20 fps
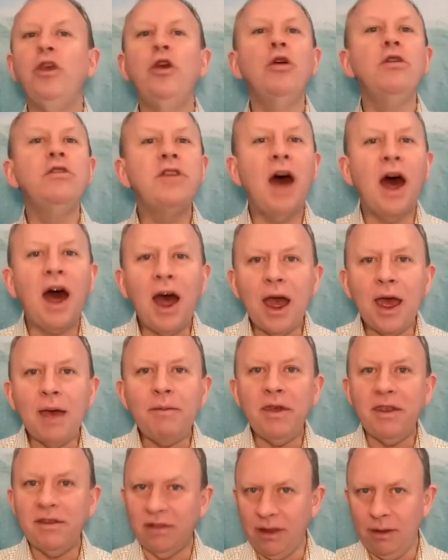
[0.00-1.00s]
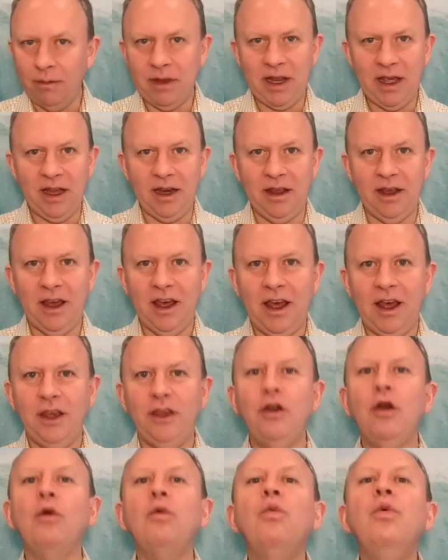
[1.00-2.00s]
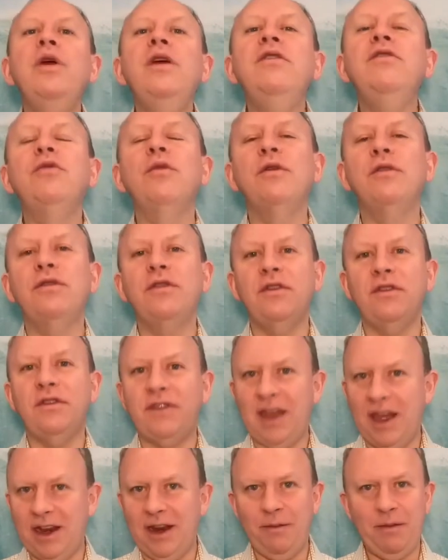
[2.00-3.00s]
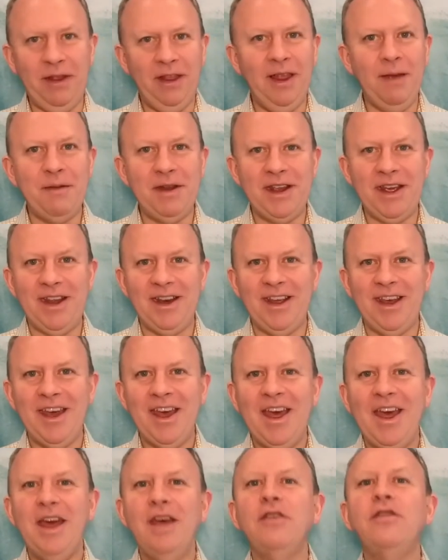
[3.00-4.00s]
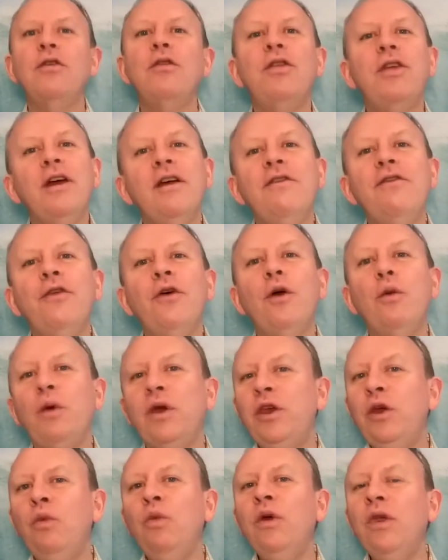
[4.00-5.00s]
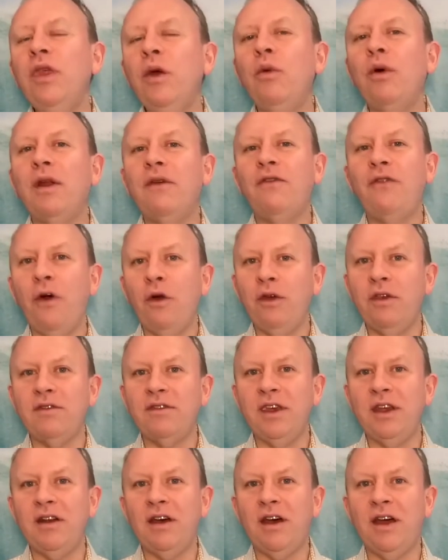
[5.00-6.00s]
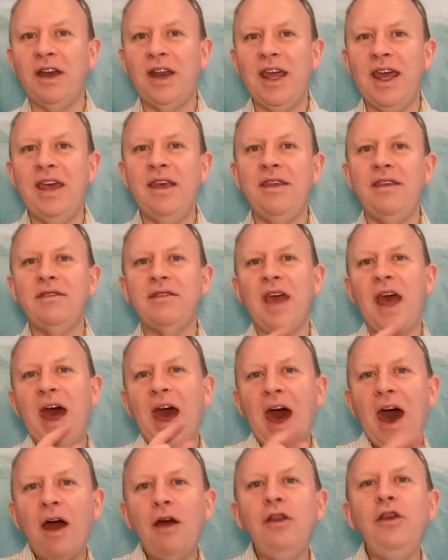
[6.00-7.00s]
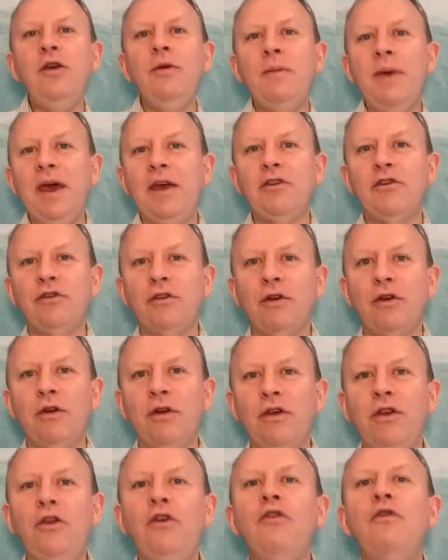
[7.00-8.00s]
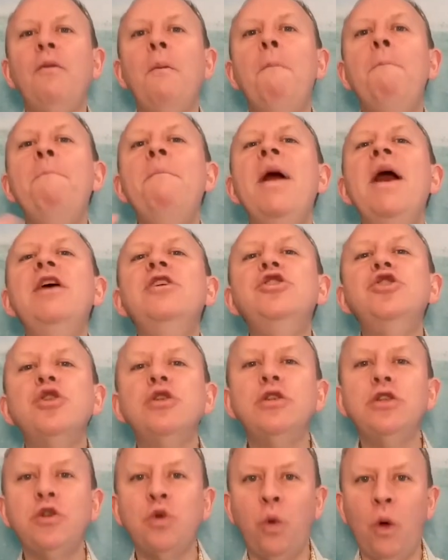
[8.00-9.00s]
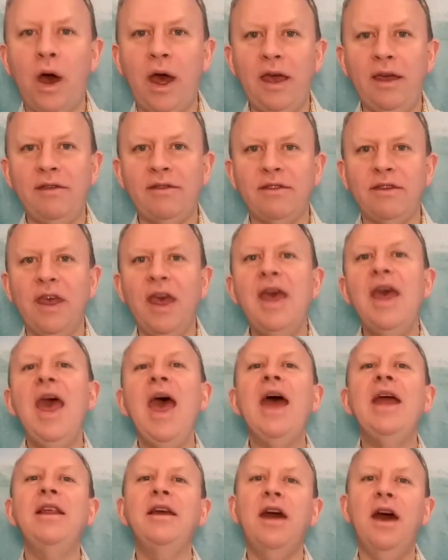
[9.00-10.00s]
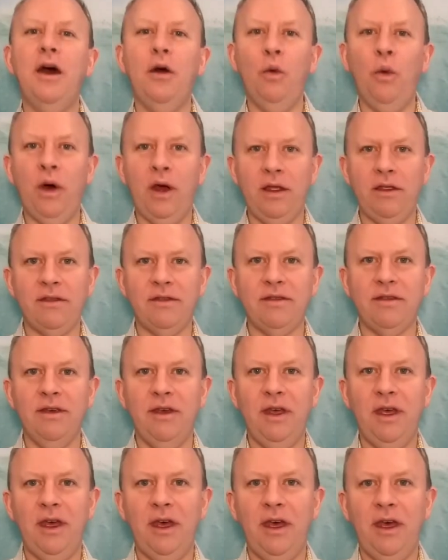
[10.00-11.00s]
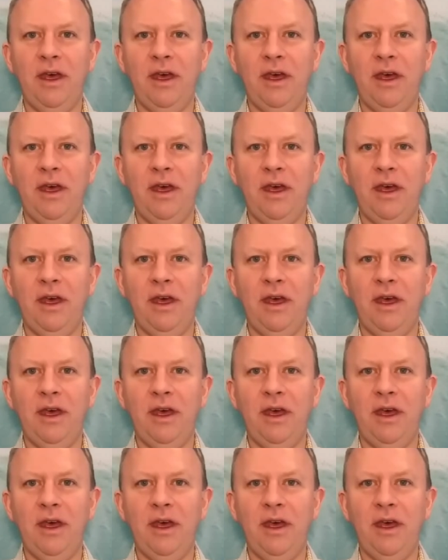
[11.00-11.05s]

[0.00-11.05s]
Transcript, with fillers: Your time is limited your resources tend to be limited. So, therefore, what you really want to focus in on is how do you make sure you've measured twice and cut once?